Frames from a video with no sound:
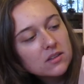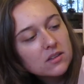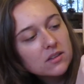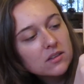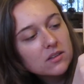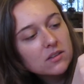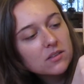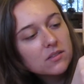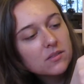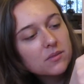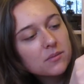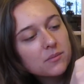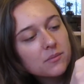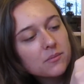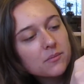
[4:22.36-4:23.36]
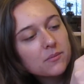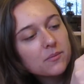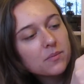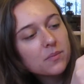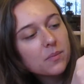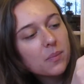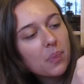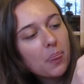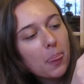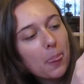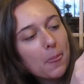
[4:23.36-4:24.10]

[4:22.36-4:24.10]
Nothing is said.